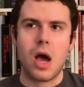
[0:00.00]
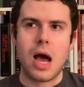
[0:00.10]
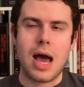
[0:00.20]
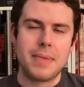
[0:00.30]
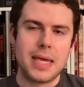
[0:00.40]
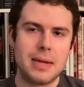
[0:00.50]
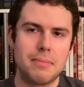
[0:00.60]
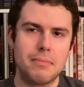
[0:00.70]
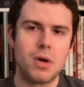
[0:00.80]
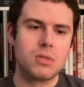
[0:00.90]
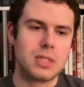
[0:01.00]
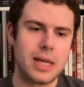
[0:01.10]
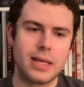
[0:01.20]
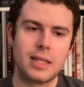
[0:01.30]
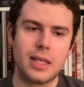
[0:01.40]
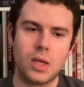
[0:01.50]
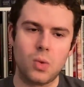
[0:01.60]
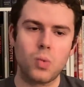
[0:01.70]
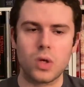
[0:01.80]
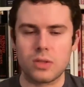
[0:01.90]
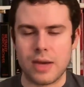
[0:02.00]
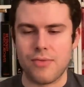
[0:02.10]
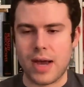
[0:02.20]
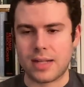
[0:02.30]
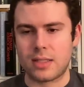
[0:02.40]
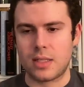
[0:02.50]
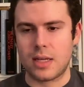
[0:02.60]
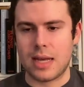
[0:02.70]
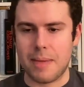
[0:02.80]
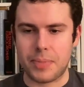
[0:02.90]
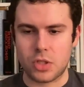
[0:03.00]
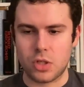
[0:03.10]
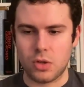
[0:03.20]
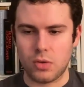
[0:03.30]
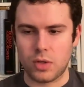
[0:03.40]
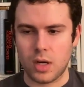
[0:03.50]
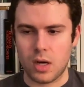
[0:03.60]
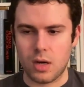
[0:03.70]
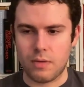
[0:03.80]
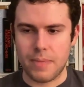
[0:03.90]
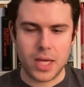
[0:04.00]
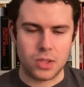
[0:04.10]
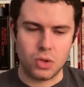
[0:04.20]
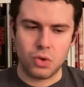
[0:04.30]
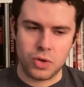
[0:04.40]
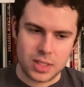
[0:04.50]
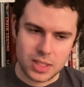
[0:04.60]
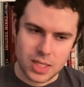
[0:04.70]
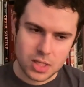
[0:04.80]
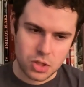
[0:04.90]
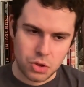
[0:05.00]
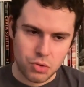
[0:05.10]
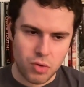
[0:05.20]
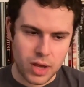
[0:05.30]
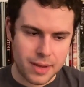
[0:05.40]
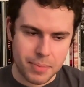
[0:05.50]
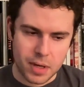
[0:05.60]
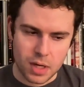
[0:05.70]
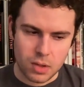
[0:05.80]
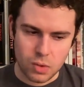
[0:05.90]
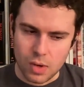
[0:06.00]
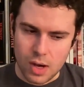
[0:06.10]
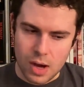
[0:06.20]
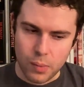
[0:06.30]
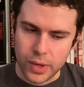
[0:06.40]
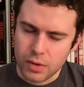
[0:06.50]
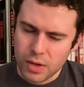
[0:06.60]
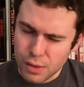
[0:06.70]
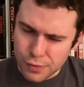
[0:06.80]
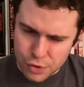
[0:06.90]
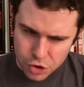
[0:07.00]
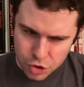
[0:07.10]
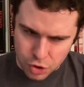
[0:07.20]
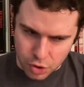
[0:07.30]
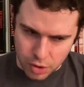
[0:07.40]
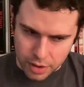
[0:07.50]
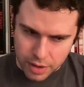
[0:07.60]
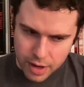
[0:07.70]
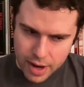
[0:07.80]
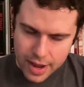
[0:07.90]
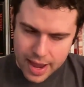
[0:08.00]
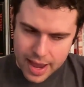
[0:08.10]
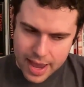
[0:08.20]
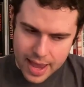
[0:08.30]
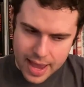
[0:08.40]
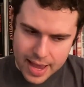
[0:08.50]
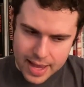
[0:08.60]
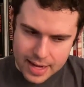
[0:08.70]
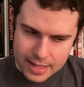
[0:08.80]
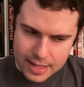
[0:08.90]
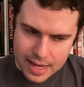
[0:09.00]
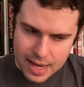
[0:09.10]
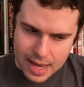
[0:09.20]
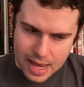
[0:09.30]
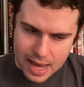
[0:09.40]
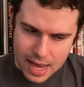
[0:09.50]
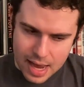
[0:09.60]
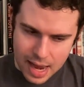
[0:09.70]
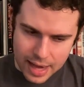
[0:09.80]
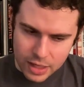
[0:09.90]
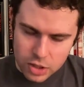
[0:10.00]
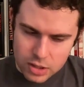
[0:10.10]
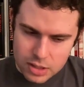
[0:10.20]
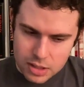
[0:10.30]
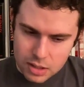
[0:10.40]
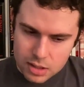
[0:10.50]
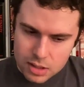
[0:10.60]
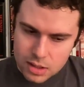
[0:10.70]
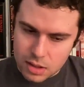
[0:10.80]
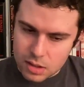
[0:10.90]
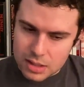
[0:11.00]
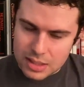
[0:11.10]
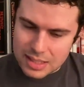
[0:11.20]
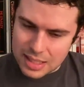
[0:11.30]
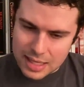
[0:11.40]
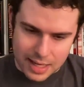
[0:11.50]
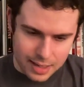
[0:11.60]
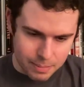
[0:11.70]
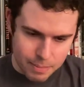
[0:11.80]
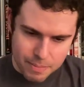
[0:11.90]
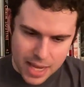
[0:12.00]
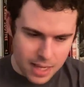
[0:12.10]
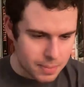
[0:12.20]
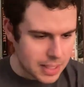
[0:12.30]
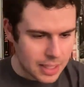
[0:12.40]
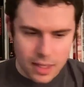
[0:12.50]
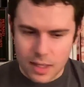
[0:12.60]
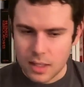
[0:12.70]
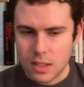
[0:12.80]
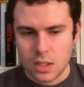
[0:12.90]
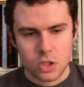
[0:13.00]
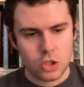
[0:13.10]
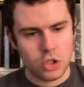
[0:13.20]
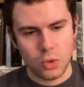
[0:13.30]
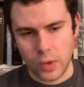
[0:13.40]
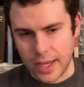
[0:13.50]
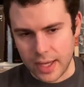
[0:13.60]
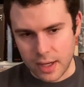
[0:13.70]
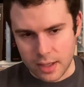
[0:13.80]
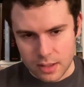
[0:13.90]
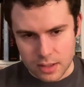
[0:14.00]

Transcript: I mean, most likely he will direct an episode of Mandalorian Season 3, but we don't know for sure. And I could still see him maybe doing,